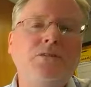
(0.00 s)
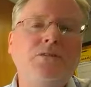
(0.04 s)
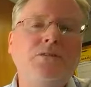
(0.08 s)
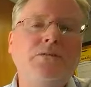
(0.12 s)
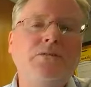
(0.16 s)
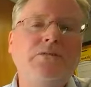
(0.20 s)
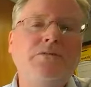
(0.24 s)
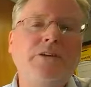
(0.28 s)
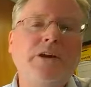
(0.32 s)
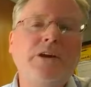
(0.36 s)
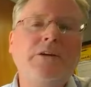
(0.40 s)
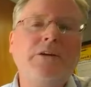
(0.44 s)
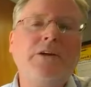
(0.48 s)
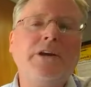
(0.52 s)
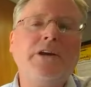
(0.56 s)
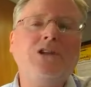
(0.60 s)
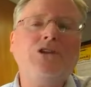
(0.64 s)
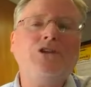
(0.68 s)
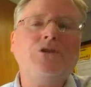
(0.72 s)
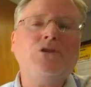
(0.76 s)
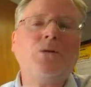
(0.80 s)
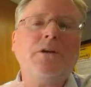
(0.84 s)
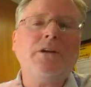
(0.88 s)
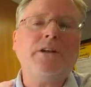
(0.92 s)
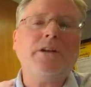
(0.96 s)
very
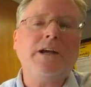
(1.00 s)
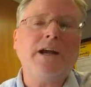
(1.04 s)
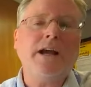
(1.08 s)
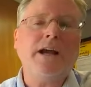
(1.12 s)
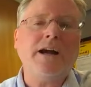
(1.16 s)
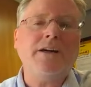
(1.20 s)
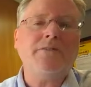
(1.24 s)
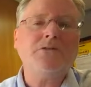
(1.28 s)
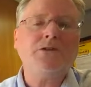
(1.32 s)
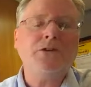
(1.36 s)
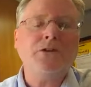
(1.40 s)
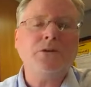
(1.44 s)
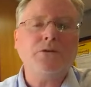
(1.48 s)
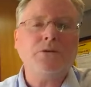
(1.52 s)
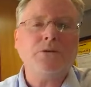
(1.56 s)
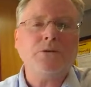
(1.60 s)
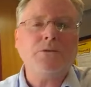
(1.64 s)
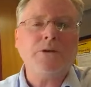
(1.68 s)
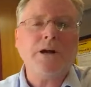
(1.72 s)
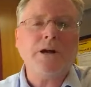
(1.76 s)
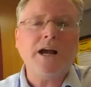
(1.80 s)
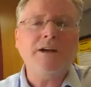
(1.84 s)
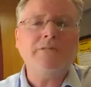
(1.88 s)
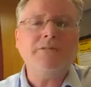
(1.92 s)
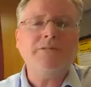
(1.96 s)
shortly after you
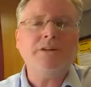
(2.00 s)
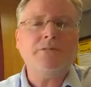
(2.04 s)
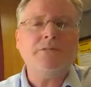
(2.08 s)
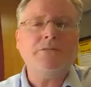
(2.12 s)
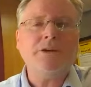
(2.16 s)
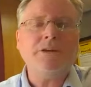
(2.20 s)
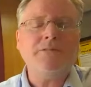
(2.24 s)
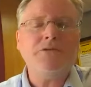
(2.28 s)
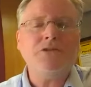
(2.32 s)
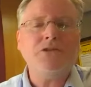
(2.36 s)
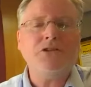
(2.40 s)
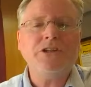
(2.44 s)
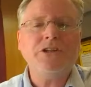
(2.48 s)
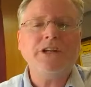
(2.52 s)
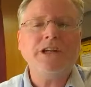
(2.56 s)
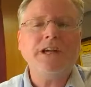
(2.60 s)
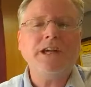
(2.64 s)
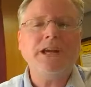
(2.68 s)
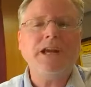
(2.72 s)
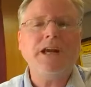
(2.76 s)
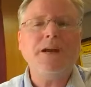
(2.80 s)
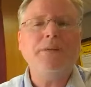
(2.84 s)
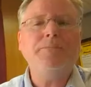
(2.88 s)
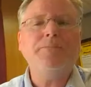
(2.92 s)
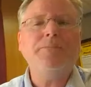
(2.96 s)
arrive in a refugee
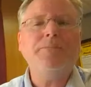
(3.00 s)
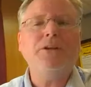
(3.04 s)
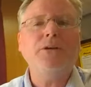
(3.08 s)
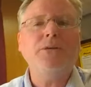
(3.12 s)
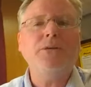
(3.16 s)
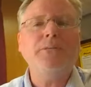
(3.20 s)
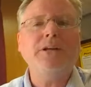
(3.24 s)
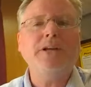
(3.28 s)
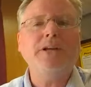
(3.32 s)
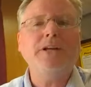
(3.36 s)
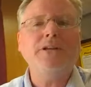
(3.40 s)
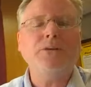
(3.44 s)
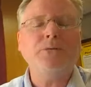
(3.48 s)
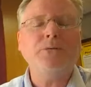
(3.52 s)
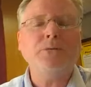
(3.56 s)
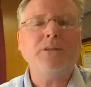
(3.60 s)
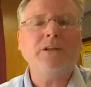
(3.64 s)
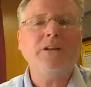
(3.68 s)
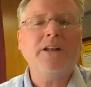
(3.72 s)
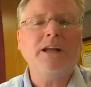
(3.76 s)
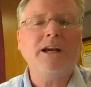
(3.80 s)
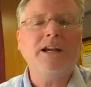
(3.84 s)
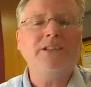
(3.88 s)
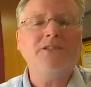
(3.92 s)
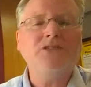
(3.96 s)
camp, you begin to
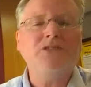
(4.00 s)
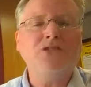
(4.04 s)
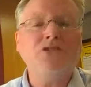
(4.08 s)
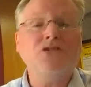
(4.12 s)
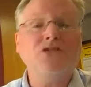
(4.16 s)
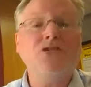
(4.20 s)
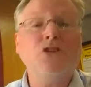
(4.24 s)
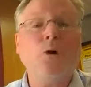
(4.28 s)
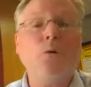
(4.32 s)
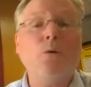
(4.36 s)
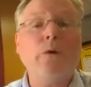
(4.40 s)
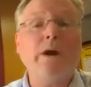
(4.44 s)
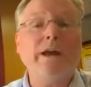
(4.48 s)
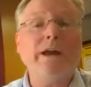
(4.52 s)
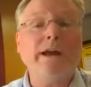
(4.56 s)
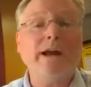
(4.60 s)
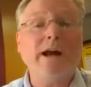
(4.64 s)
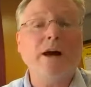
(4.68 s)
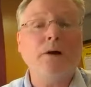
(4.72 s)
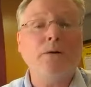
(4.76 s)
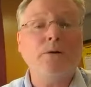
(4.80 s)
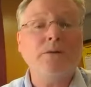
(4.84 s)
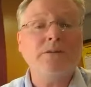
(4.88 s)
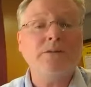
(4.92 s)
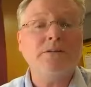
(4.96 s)
realize there's no way
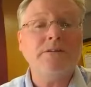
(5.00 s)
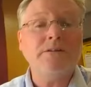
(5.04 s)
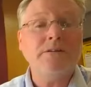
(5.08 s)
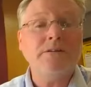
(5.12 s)
out.